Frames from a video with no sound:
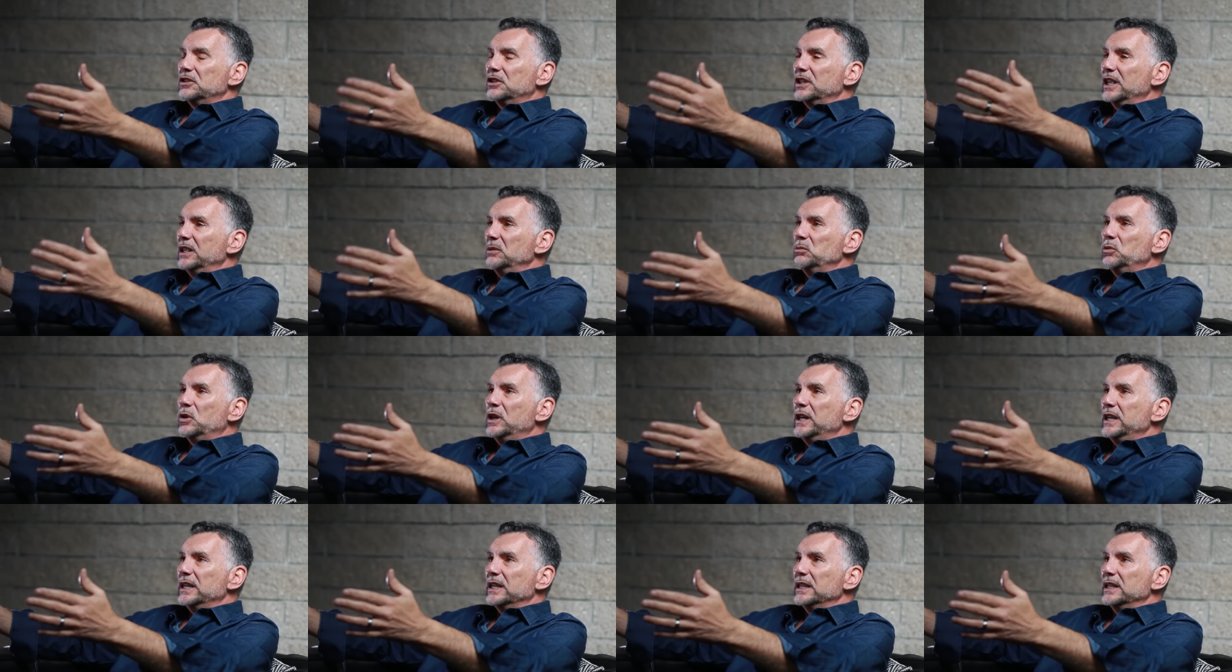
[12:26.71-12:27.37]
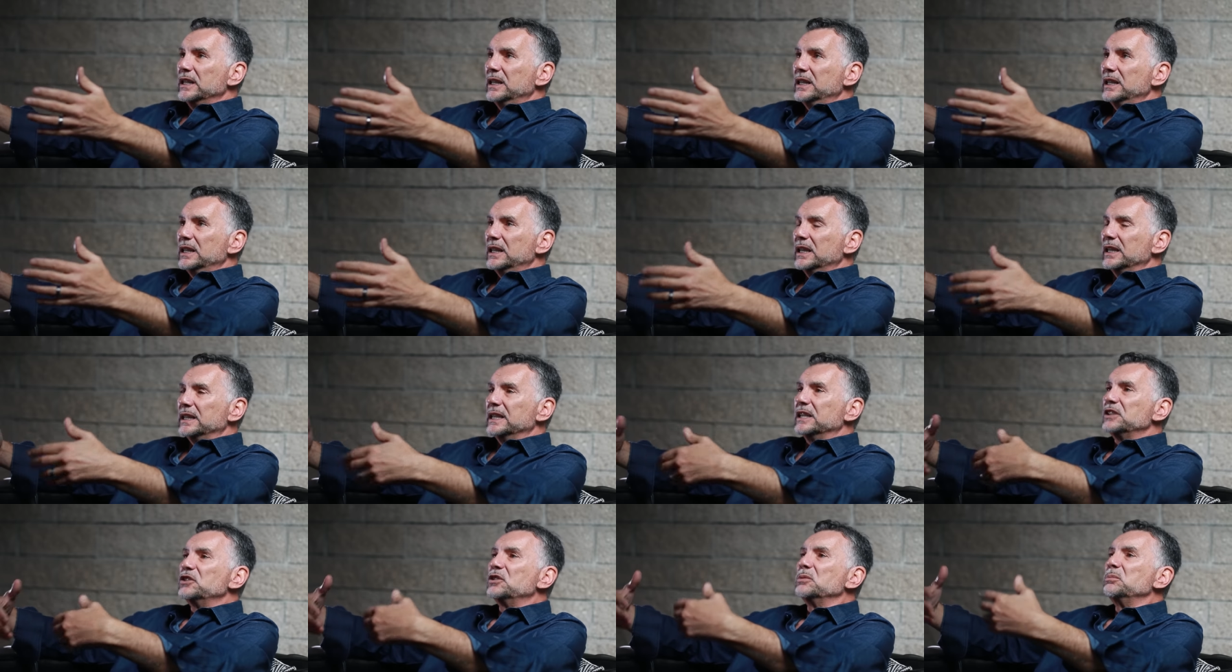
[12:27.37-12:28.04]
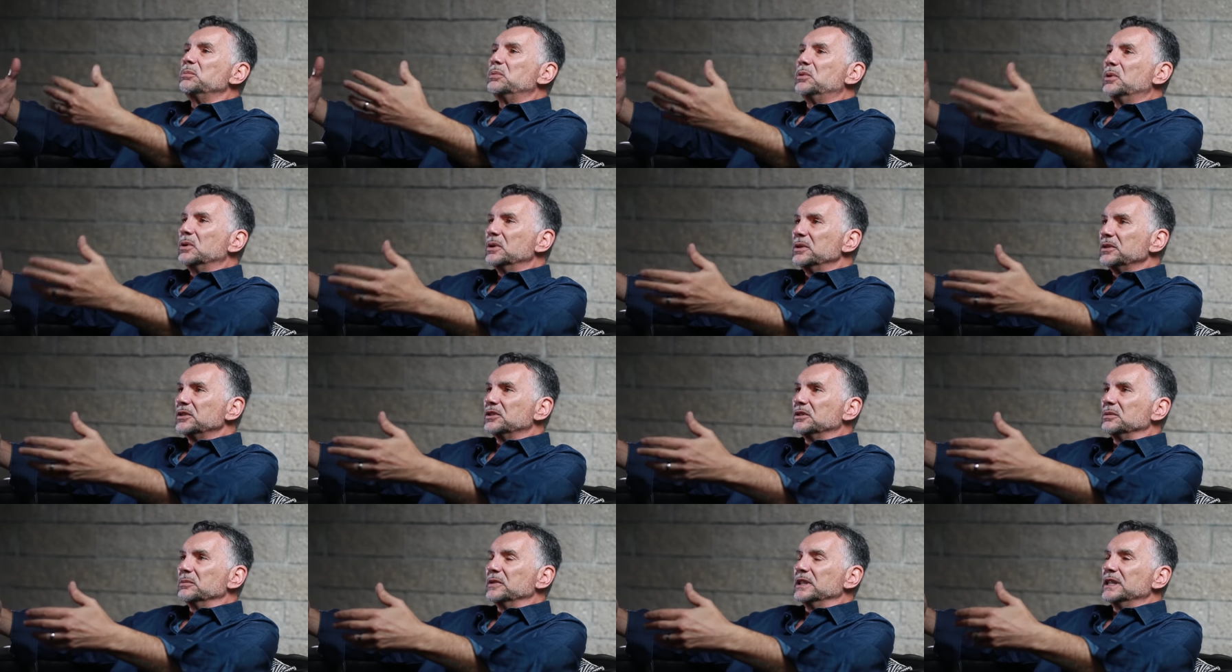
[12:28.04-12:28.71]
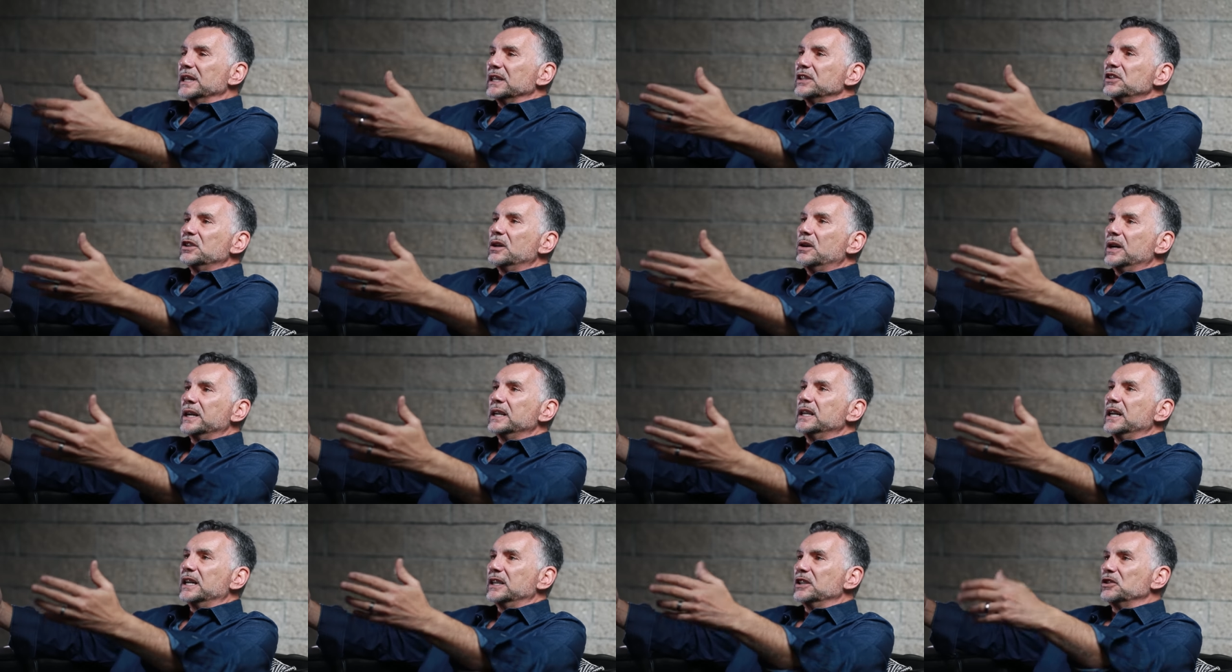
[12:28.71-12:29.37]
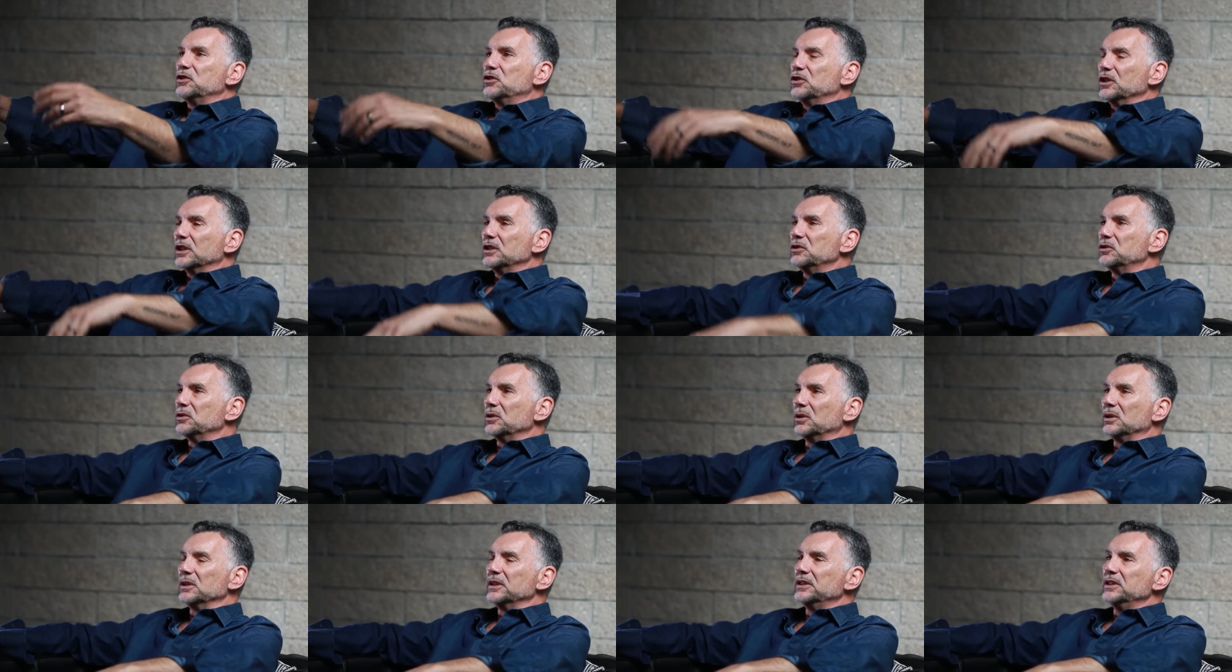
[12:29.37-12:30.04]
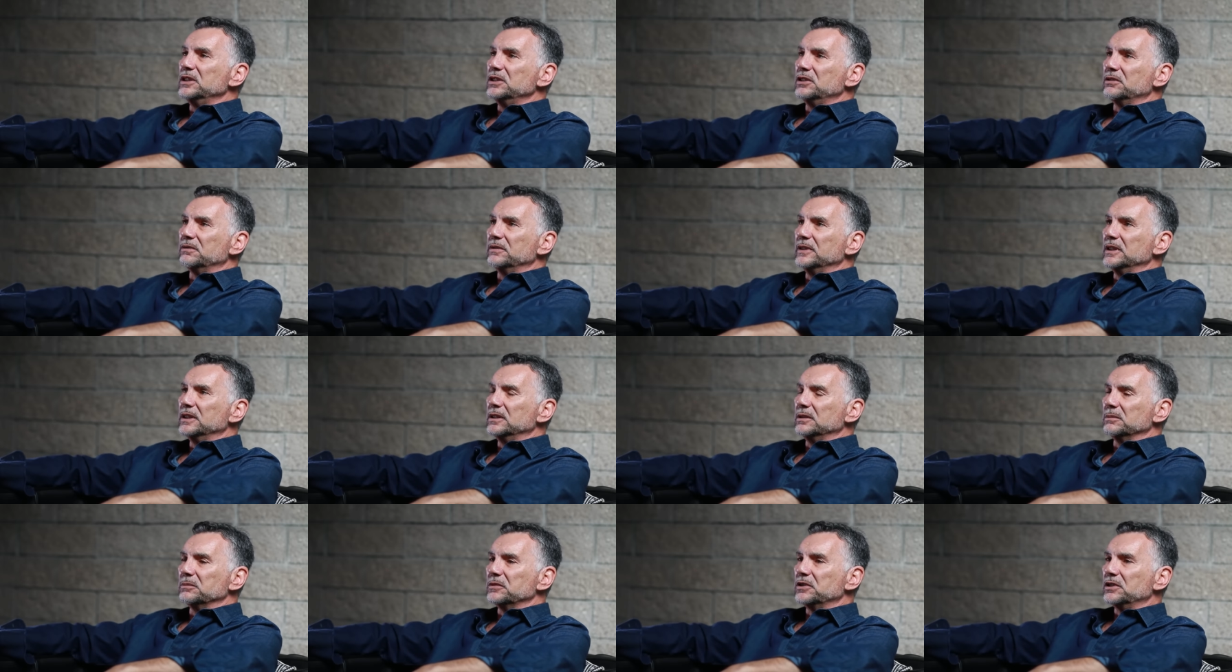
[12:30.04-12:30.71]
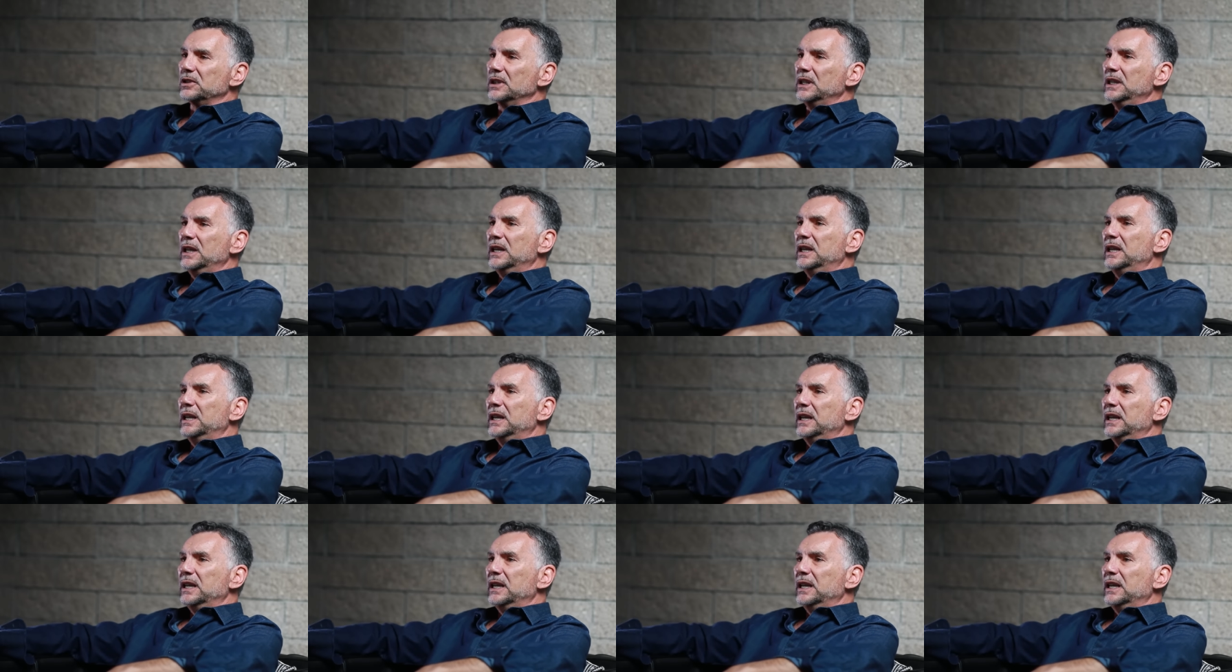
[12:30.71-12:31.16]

same way. And that's important to me. That's how I kind of judge all of these films.